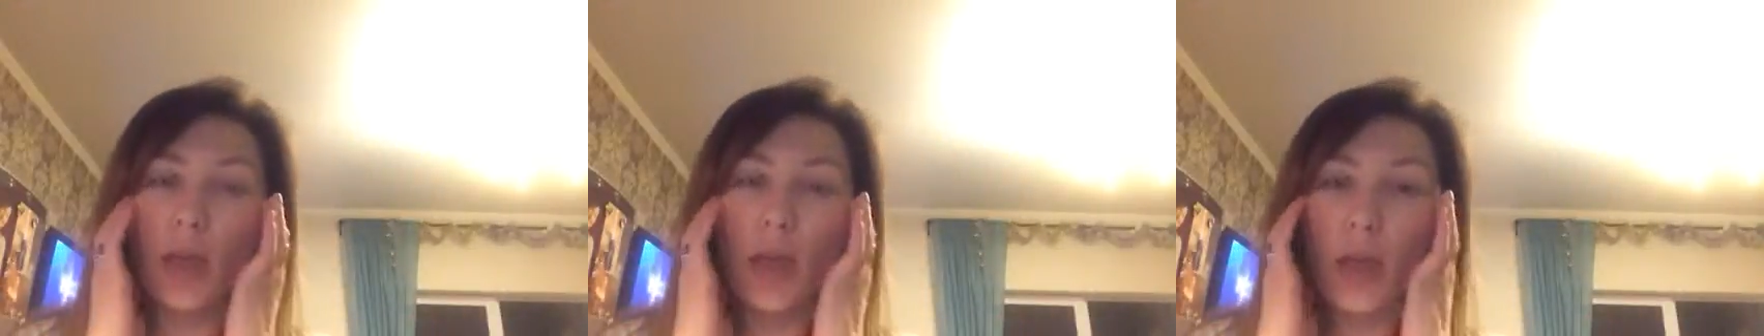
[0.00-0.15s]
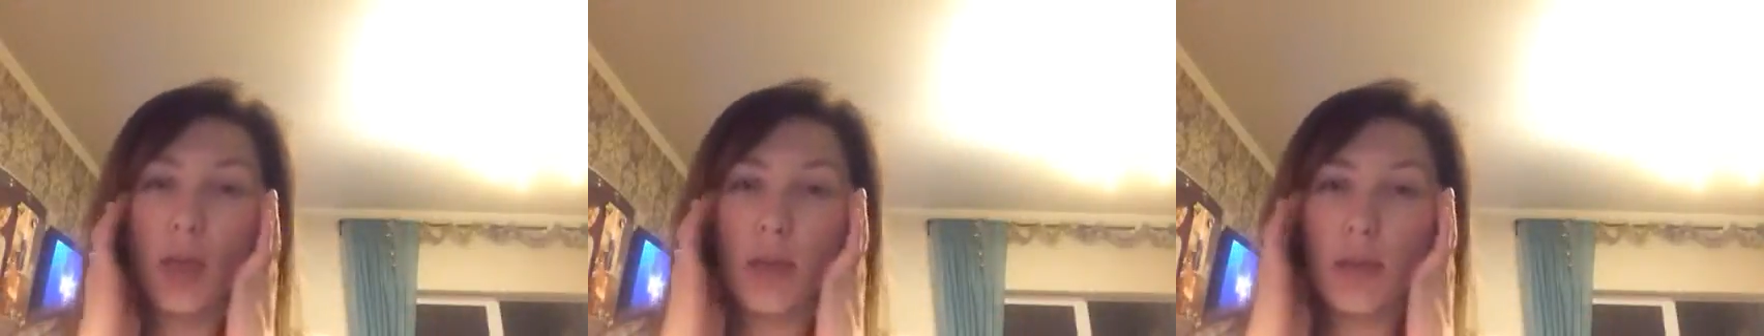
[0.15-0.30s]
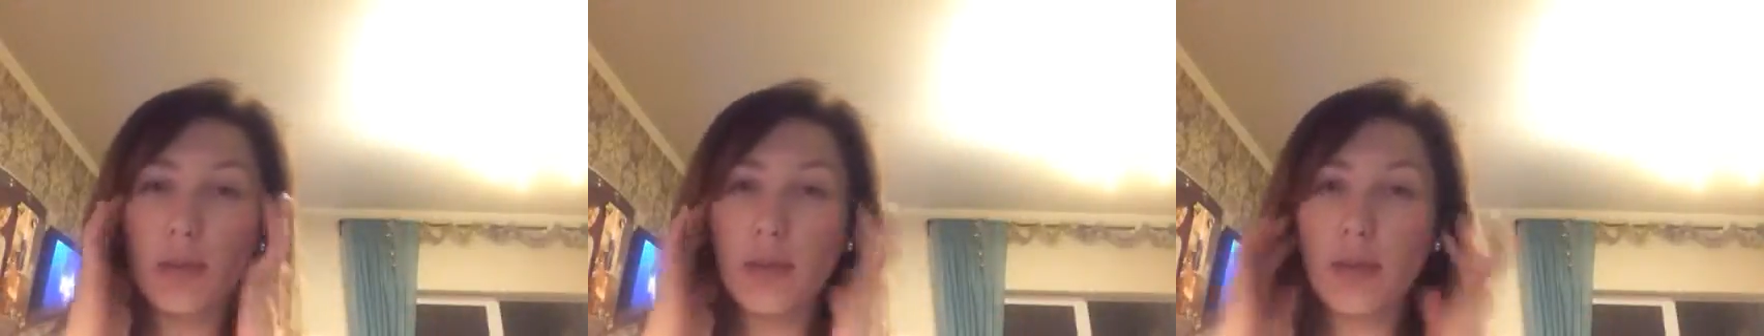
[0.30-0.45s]

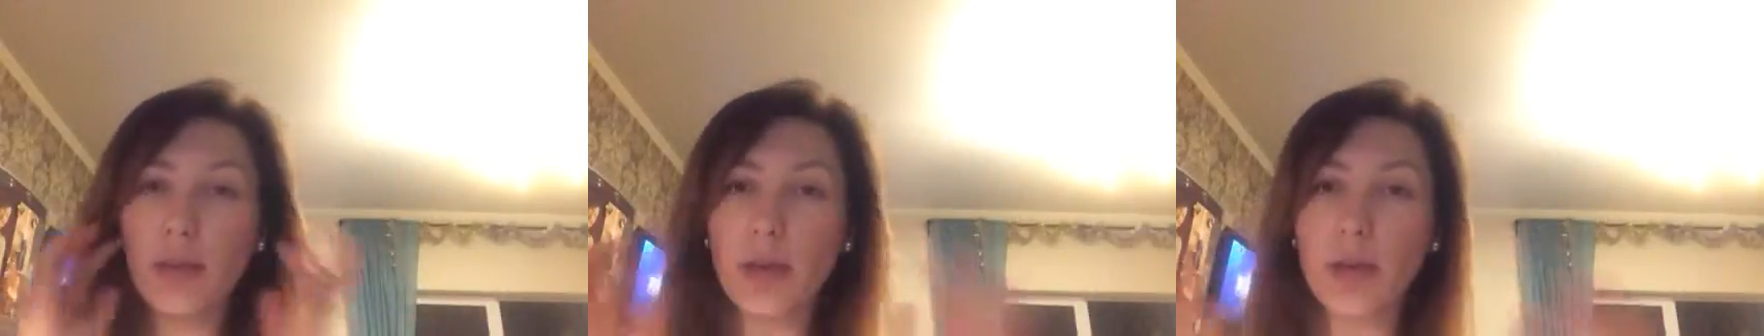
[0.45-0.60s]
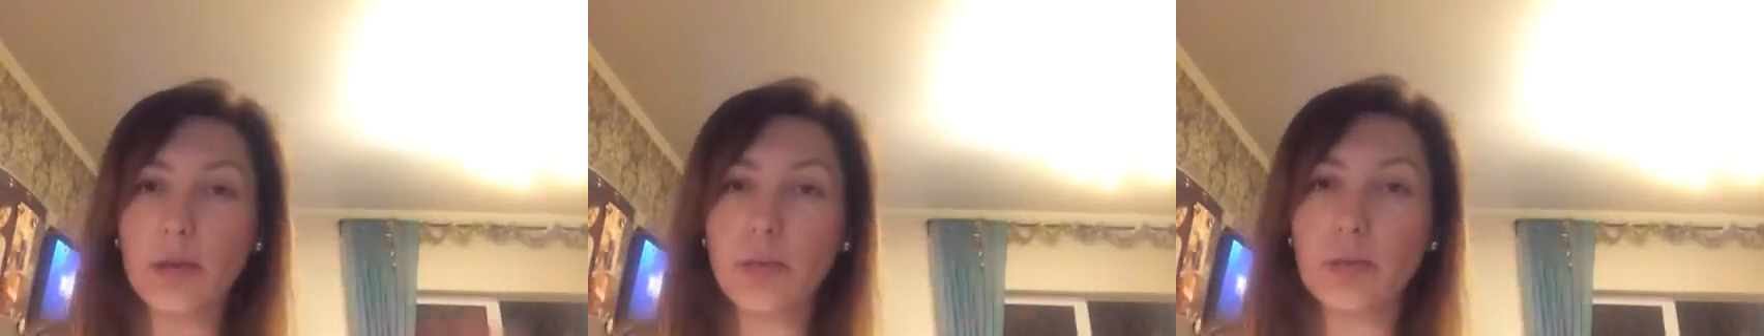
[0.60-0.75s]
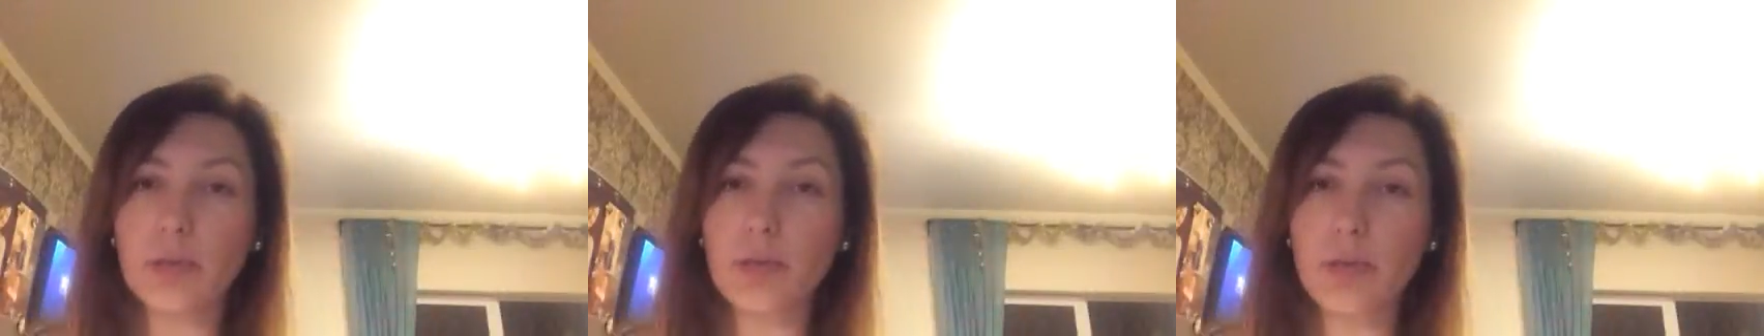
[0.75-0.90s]
and
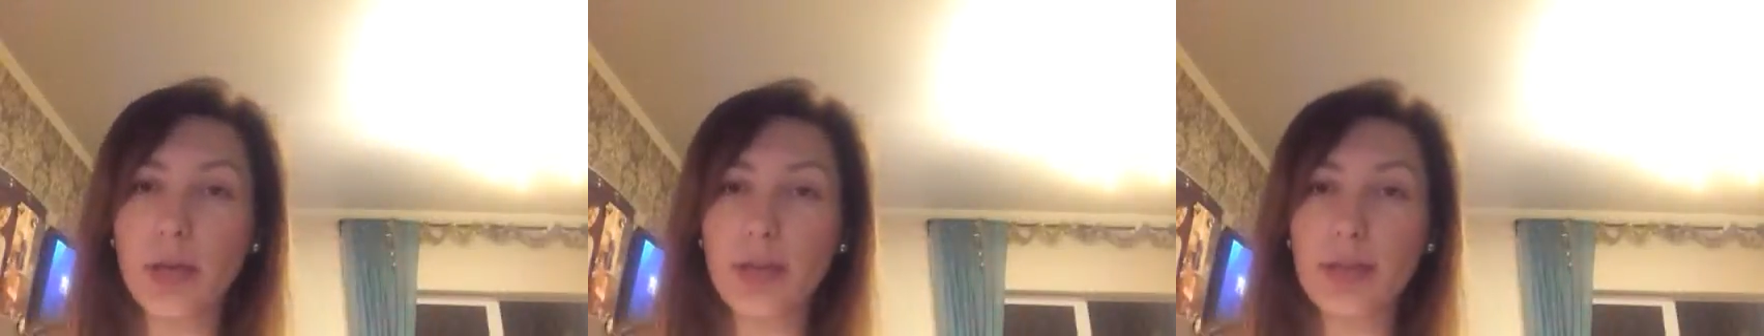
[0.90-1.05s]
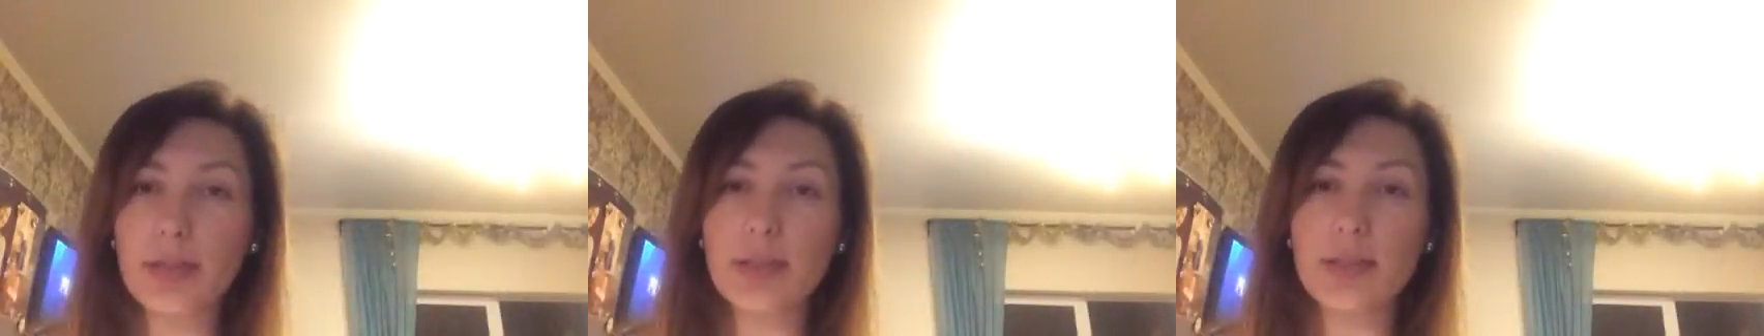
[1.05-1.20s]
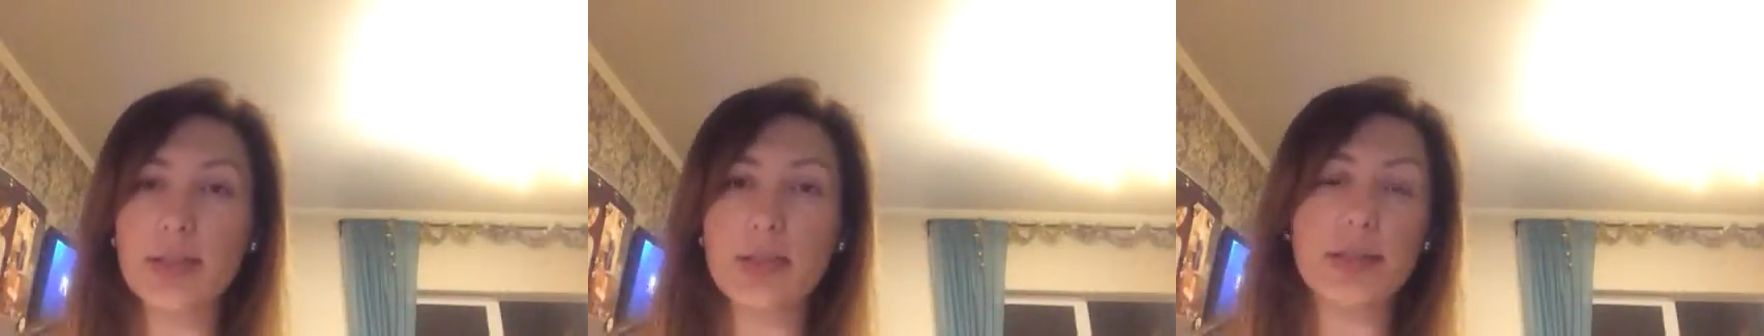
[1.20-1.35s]
their
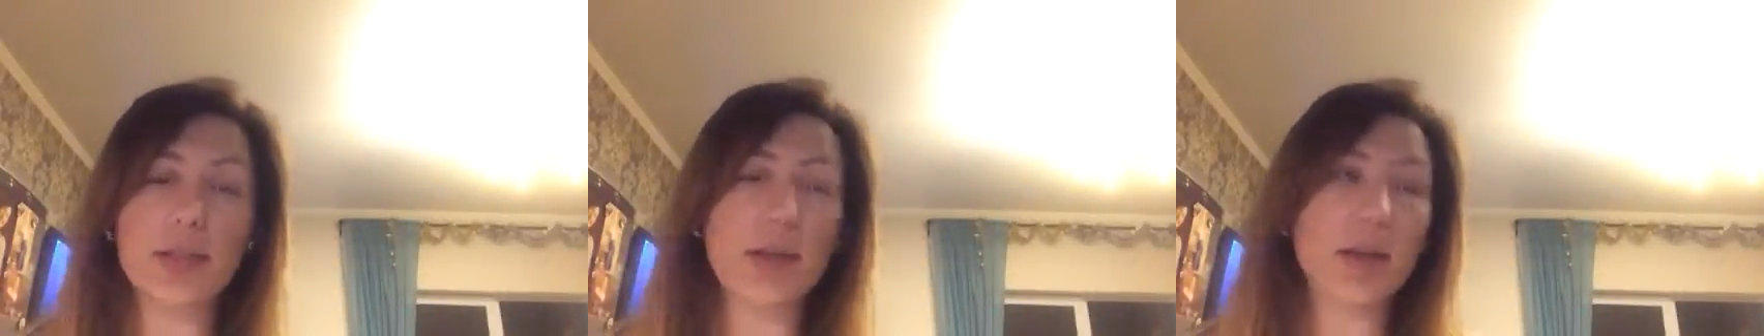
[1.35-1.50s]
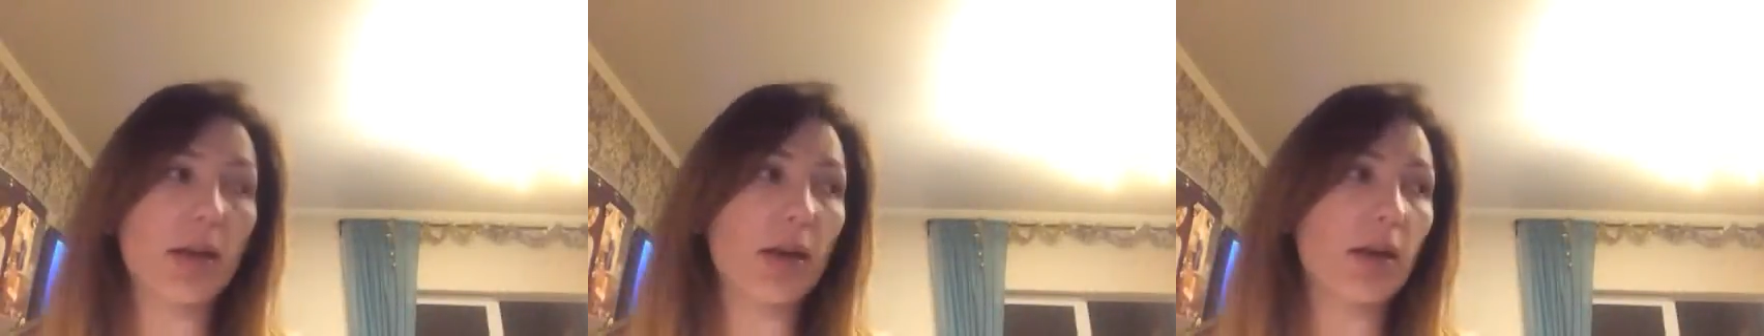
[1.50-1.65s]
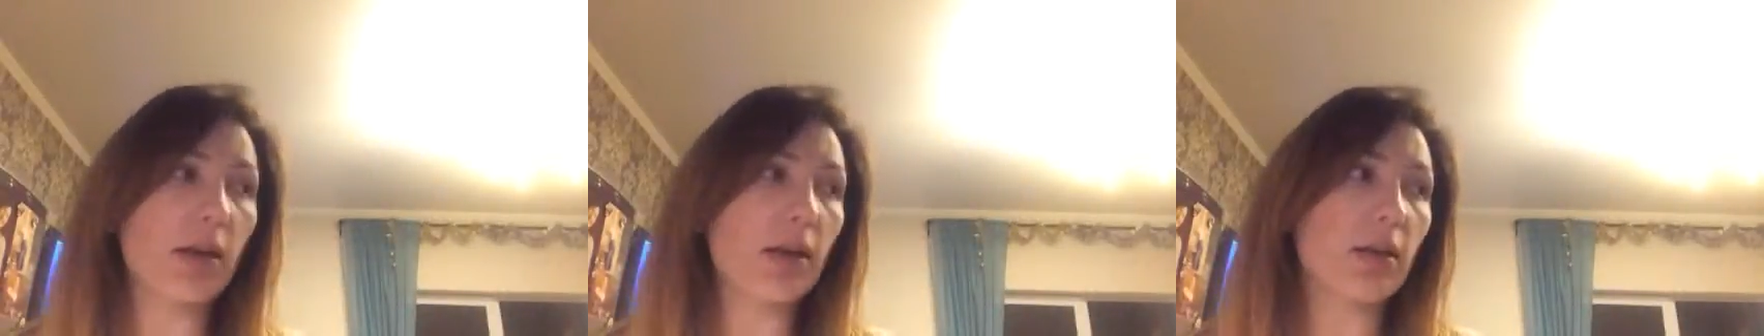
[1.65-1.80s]
faces
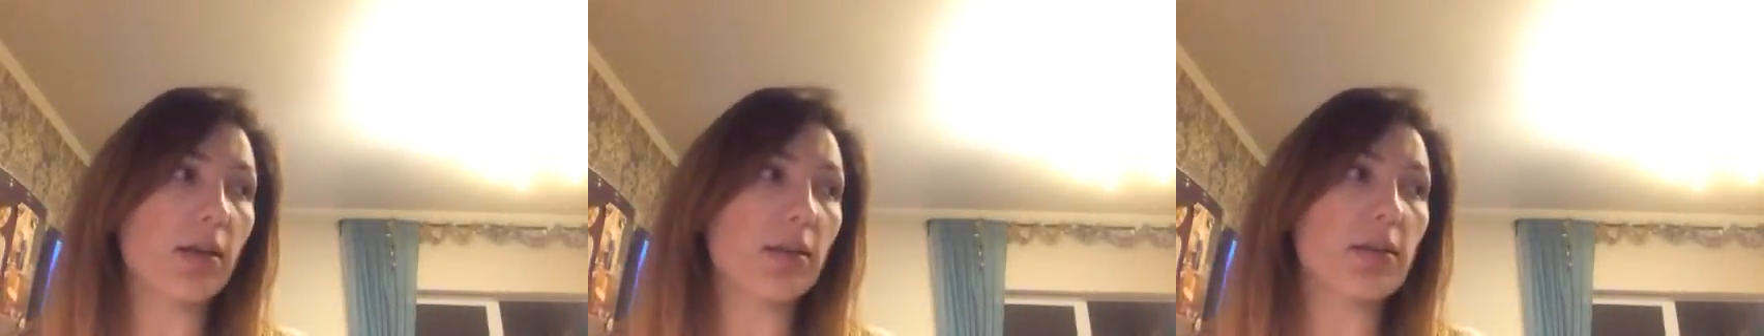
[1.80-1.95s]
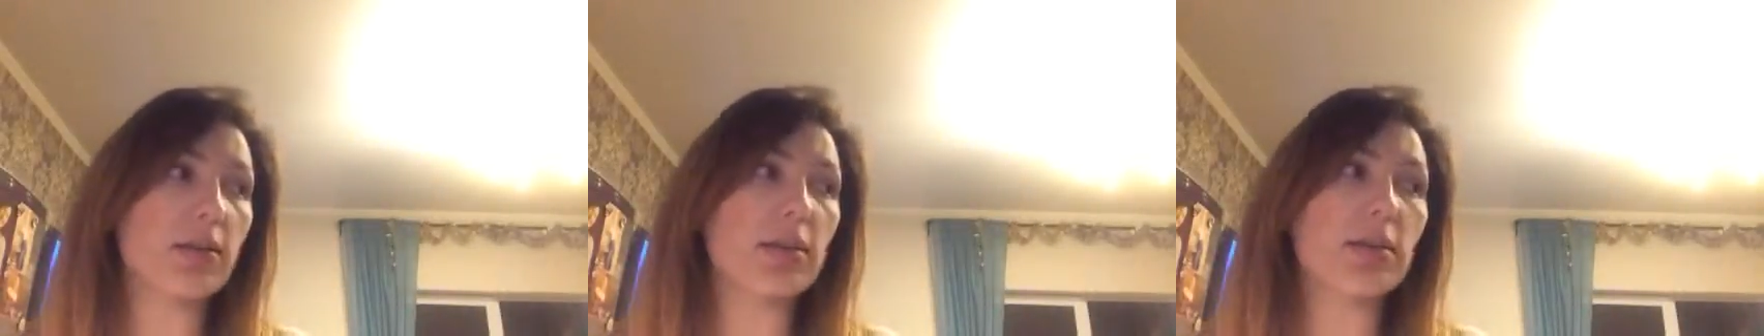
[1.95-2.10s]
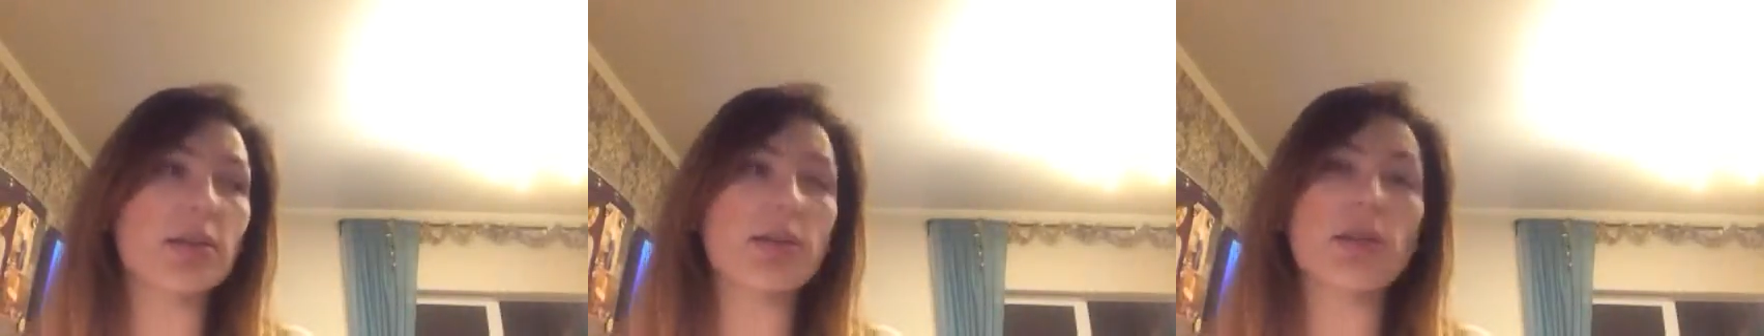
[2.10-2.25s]
are
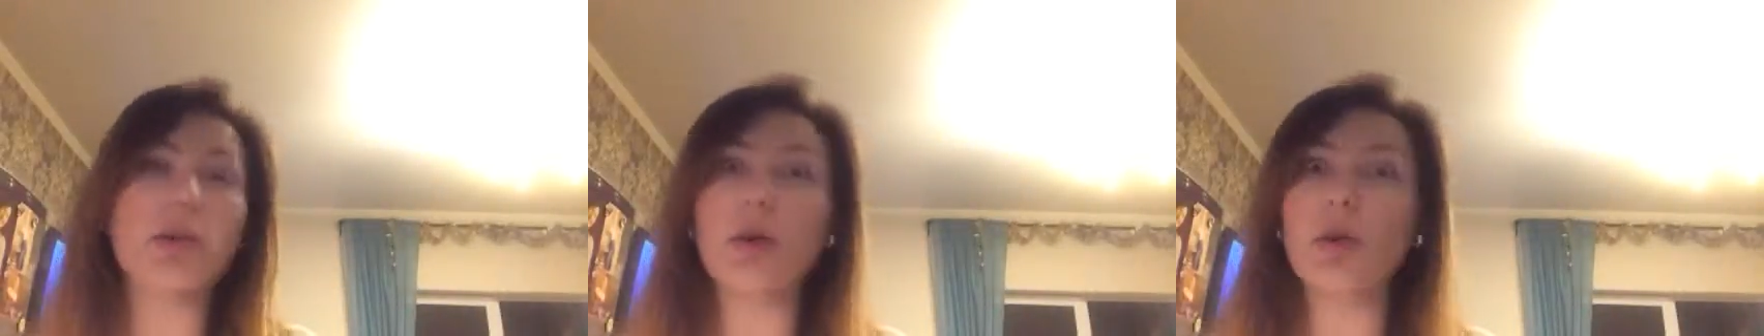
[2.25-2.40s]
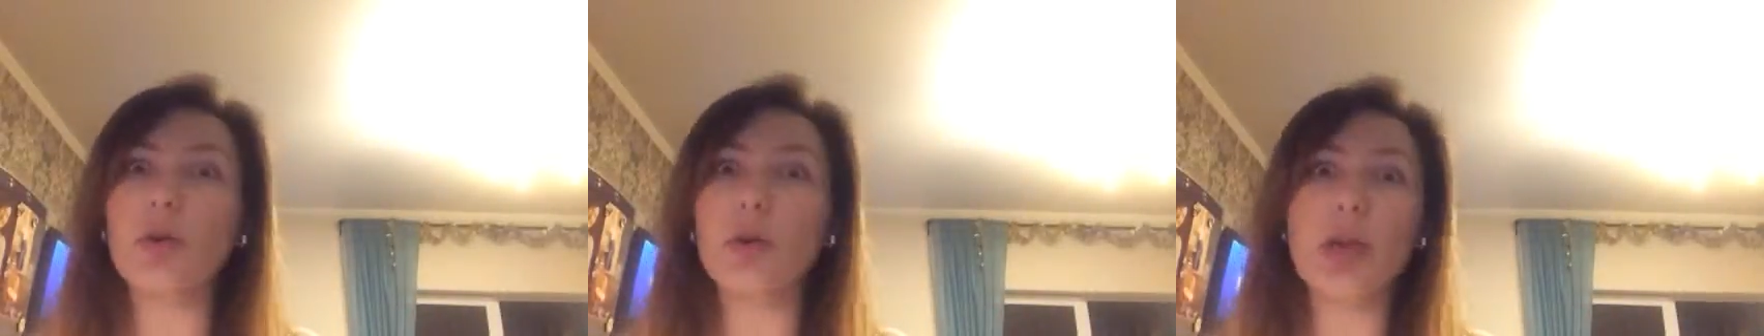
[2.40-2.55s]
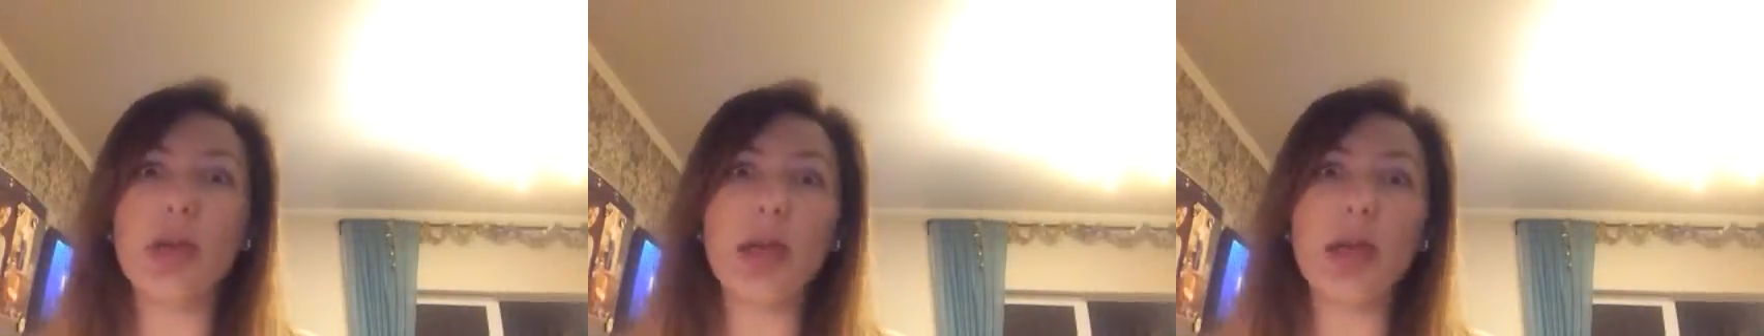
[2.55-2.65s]
so